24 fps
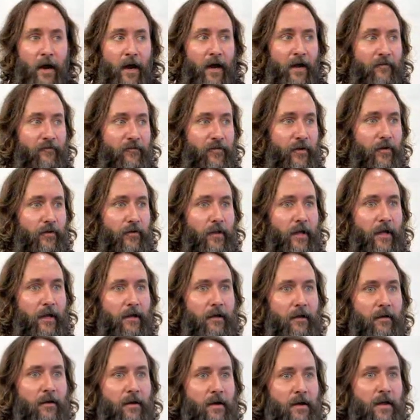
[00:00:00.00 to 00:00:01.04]
I feel
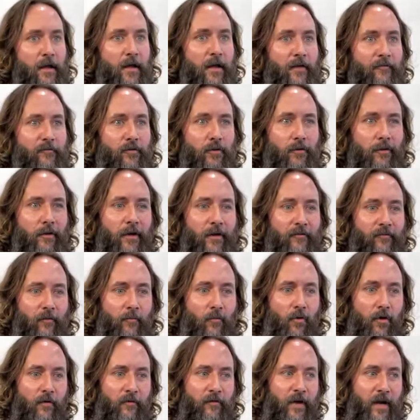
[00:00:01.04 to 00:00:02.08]
like if you're looking for
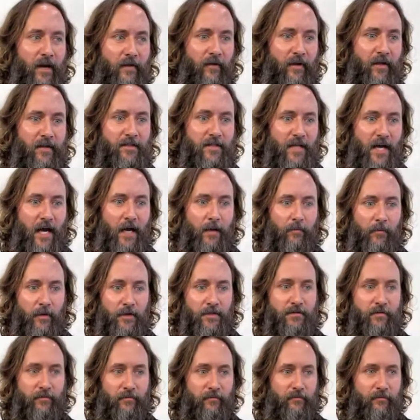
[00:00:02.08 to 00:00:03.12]
more of kind of like a
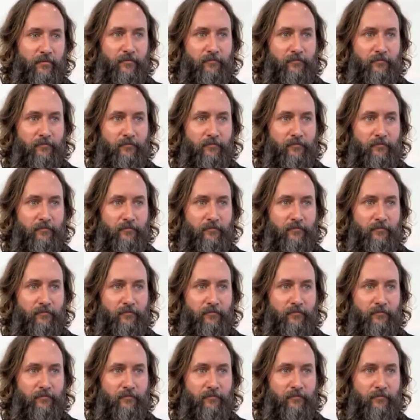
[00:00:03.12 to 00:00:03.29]
timeless